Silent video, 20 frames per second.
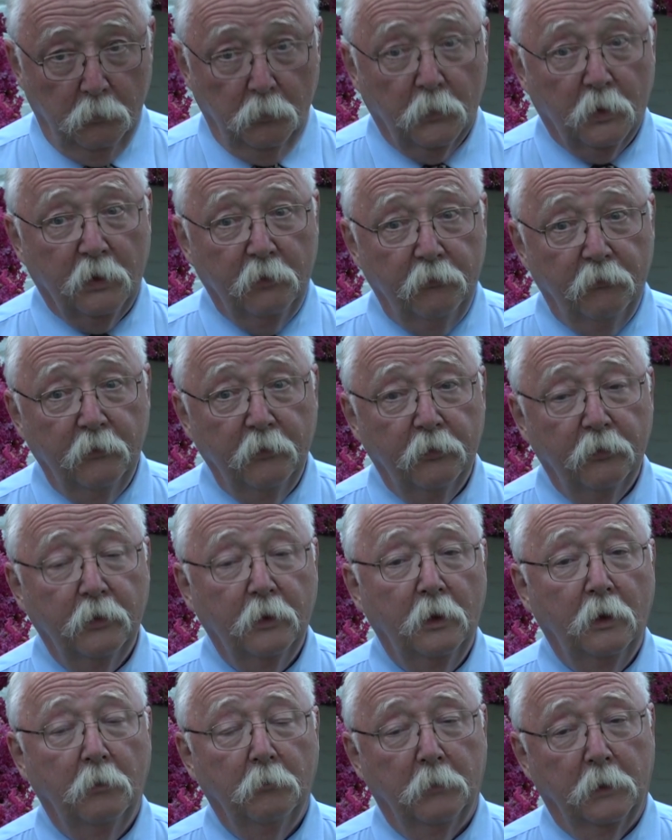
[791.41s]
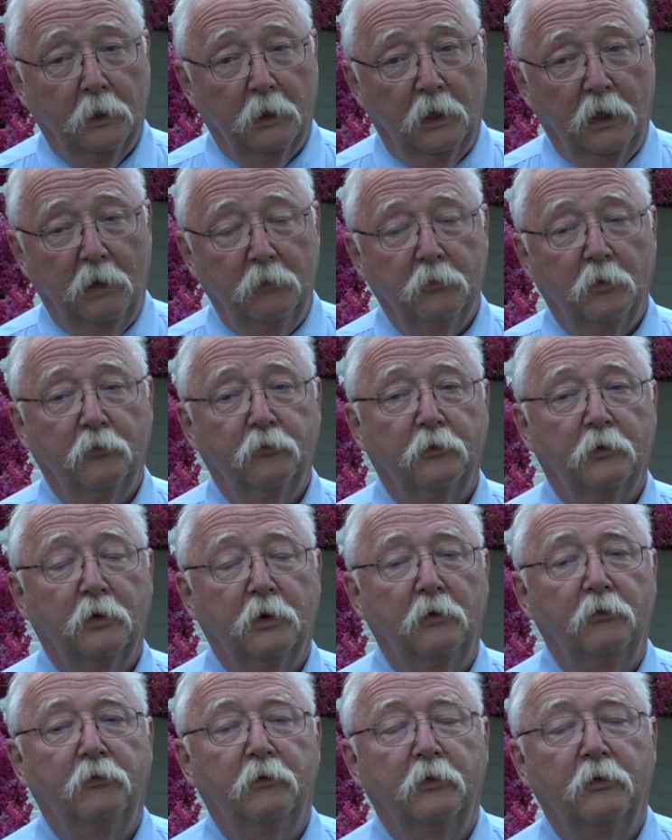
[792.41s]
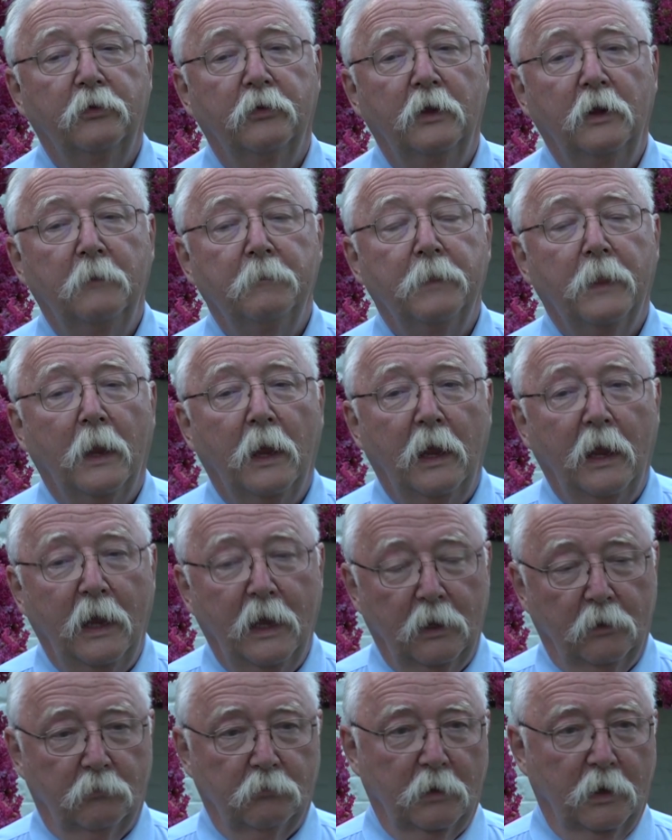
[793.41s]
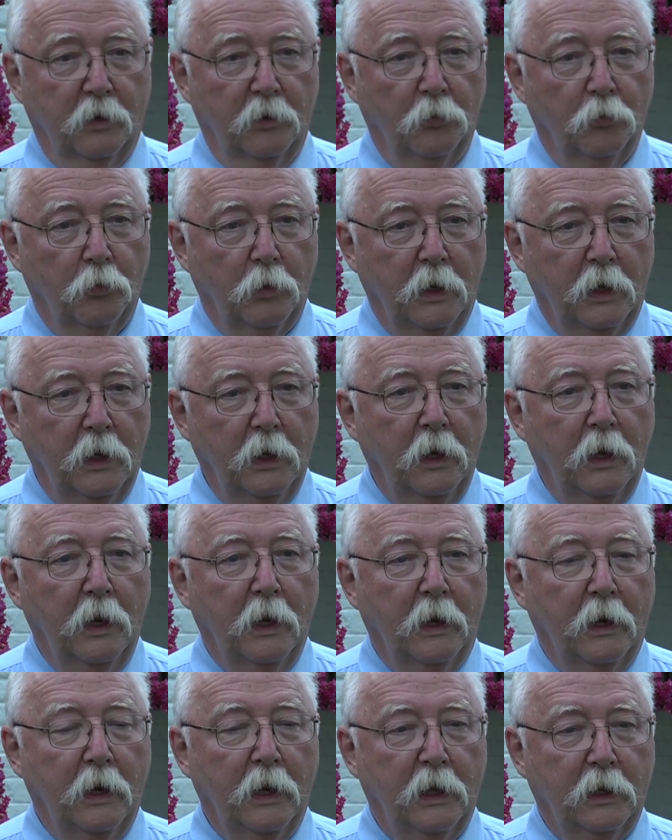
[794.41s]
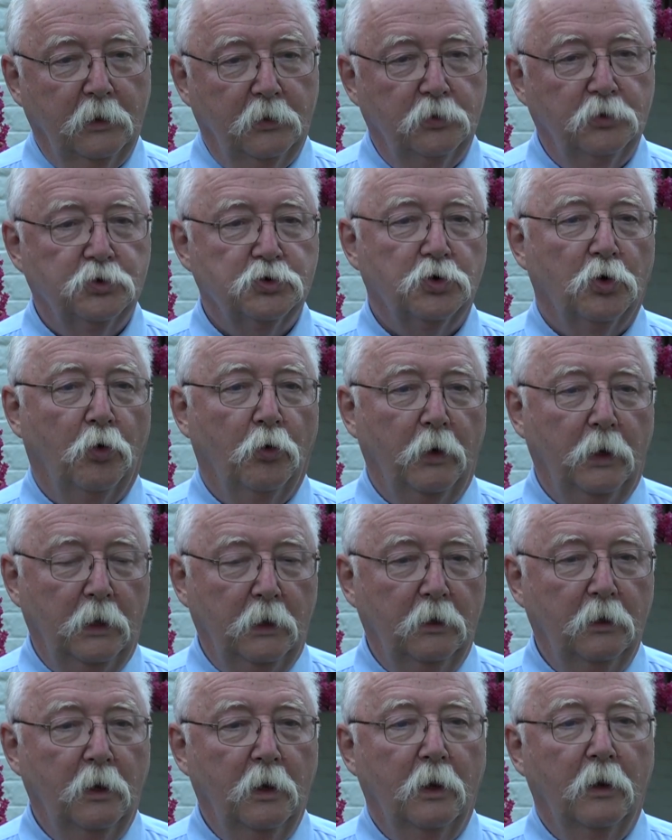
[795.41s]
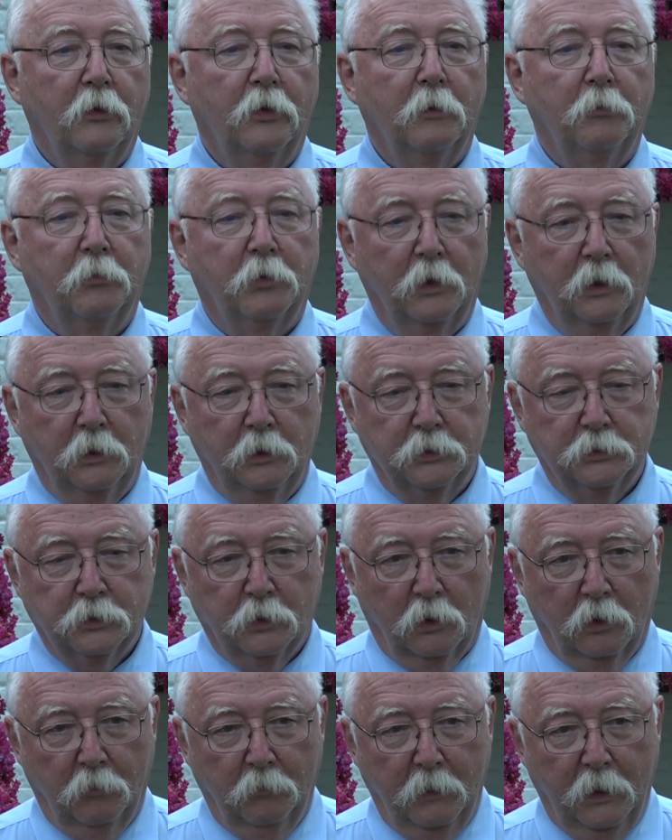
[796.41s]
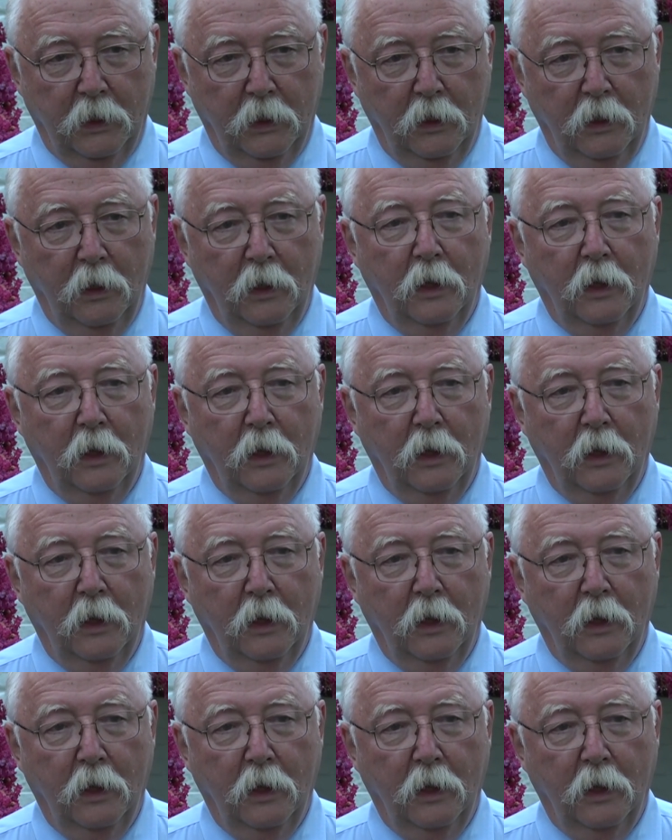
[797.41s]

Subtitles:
Griffith, by the name of Griffith, had run away and had joined the British Army.